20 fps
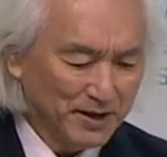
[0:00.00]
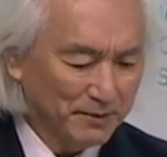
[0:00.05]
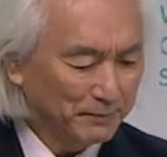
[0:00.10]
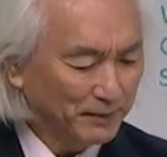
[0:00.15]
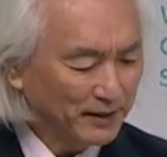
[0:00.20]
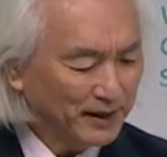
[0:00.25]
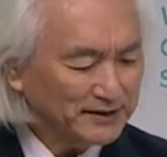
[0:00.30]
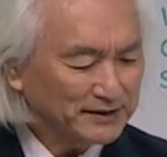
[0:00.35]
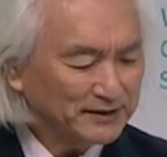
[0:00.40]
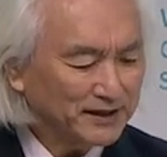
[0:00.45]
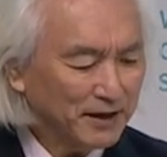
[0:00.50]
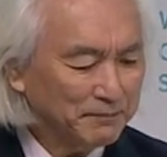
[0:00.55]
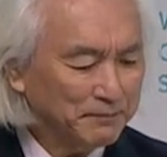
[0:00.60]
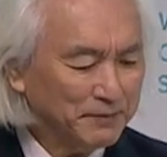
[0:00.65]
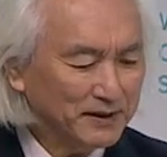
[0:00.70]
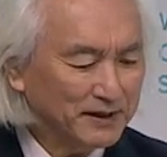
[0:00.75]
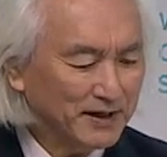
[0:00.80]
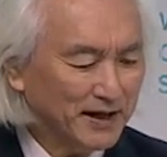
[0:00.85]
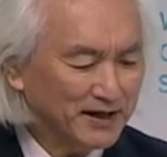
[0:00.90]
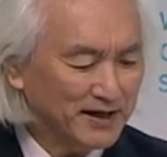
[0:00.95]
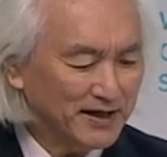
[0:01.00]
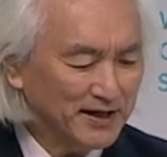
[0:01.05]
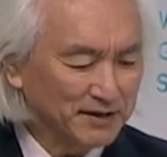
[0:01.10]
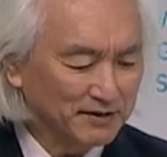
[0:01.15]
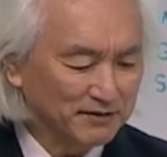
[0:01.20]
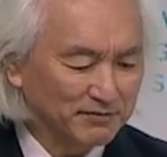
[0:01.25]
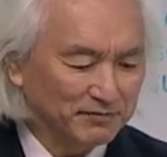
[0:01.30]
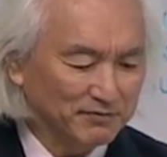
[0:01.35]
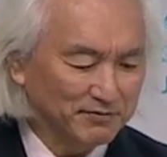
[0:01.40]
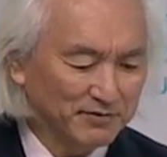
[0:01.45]
But let's not be
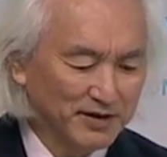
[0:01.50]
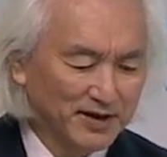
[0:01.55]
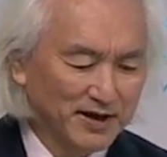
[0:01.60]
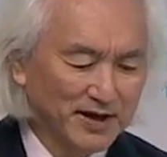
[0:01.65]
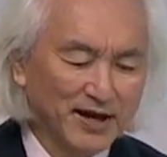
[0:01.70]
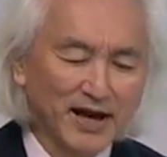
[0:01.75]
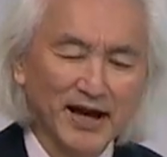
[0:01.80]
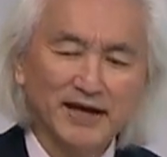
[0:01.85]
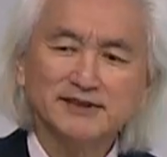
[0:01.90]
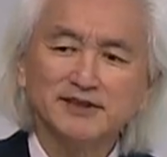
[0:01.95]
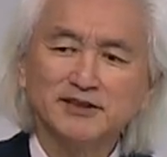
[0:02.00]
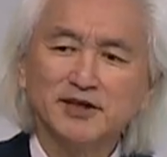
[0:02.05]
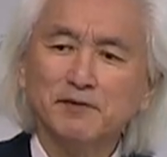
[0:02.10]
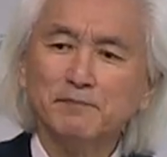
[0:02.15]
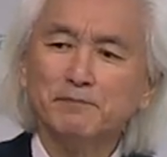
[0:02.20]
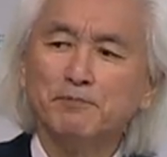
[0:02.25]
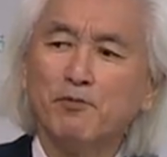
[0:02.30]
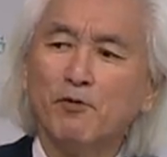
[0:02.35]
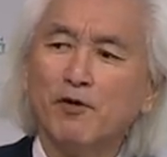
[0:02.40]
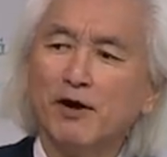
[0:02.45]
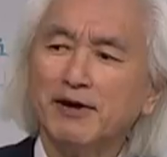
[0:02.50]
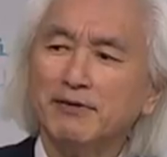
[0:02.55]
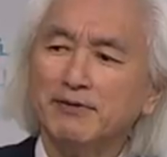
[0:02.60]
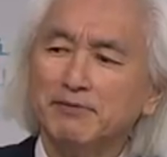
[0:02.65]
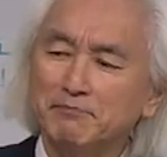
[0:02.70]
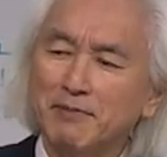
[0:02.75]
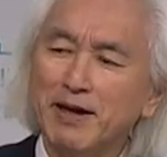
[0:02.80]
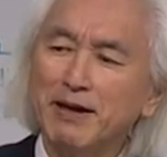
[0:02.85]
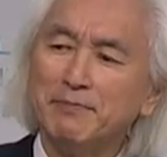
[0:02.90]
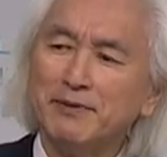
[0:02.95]
naive. At some
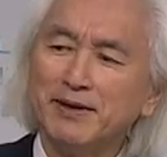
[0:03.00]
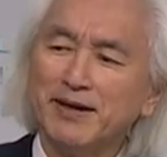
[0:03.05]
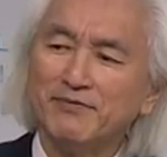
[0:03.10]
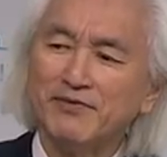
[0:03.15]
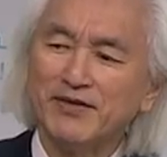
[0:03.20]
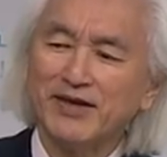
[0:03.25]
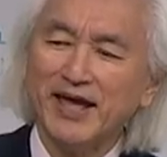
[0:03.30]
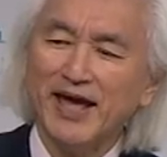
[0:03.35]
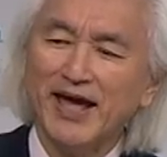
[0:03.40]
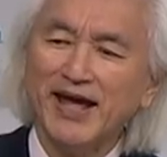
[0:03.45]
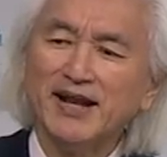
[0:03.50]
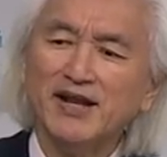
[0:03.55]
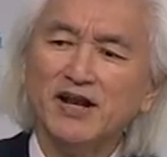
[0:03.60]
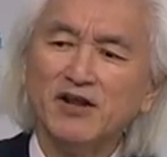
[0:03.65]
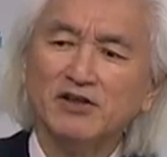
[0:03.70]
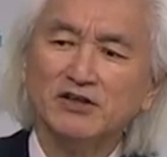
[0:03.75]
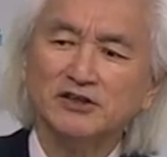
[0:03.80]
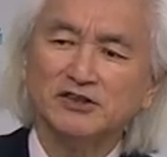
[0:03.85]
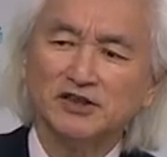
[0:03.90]
point, maybe at the end of the